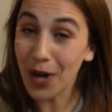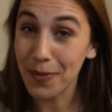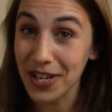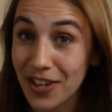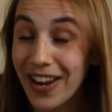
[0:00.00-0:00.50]
proud of
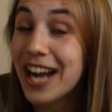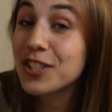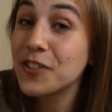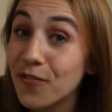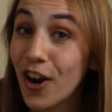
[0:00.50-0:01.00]
myself. I
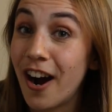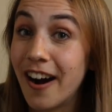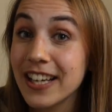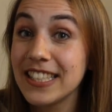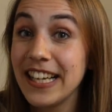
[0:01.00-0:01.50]
actually
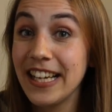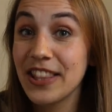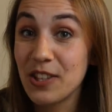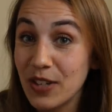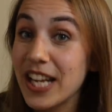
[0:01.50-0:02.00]
frogged
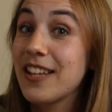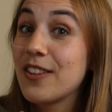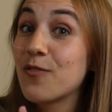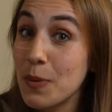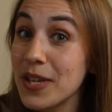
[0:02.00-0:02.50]

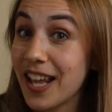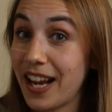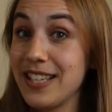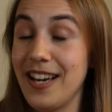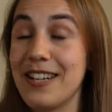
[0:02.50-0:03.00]
the ribbing that
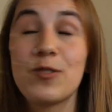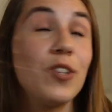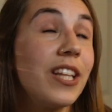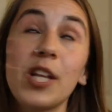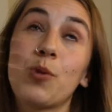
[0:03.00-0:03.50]
I'd done. It was
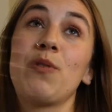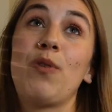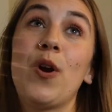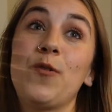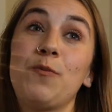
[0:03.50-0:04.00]
only like 3
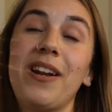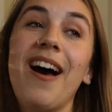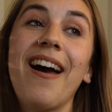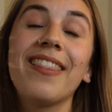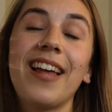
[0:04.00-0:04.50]
rows, but
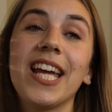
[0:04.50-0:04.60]
I